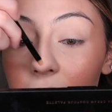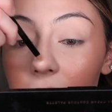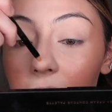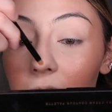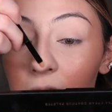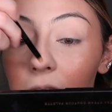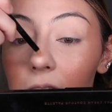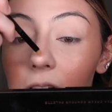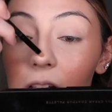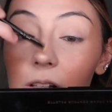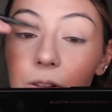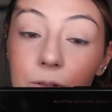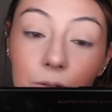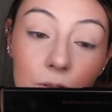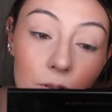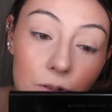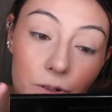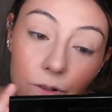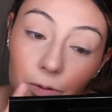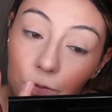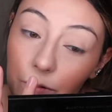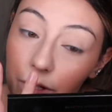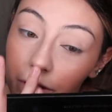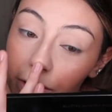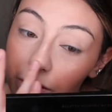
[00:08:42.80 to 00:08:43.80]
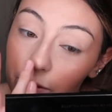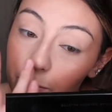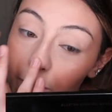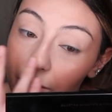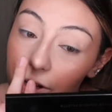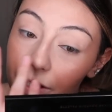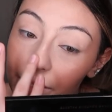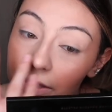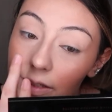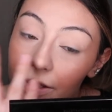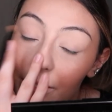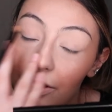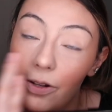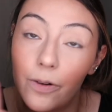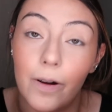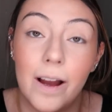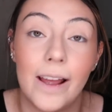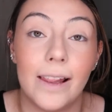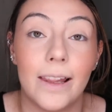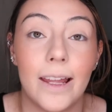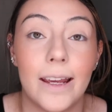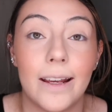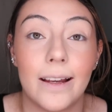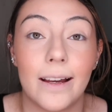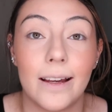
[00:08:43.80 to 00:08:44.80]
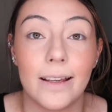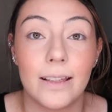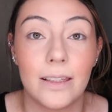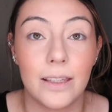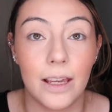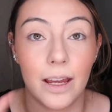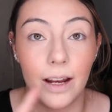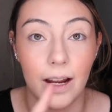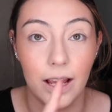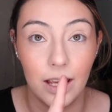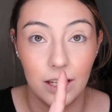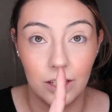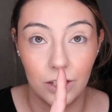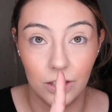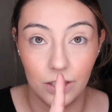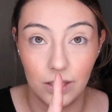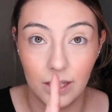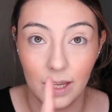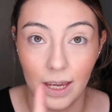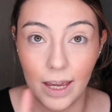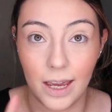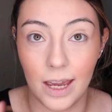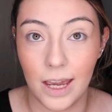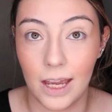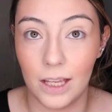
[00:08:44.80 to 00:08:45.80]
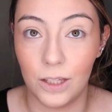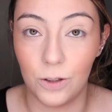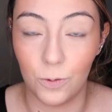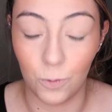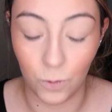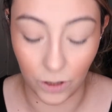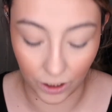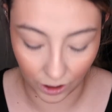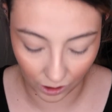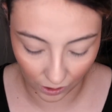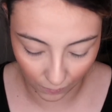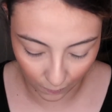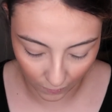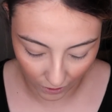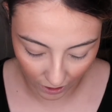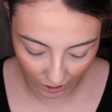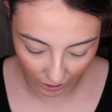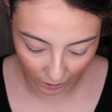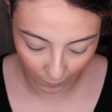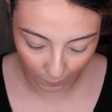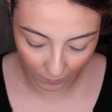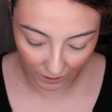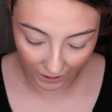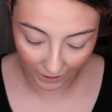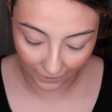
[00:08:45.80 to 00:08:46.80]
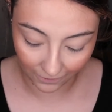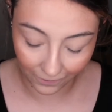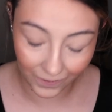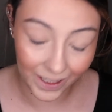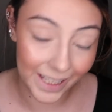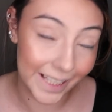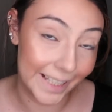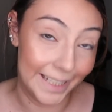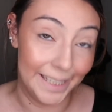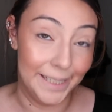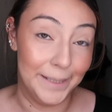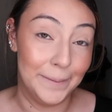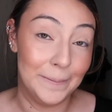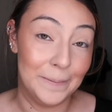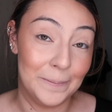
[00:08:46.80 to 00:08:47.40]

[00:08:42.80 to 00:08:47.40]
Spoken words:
stick closer to one spot. So it hits one spot specifically.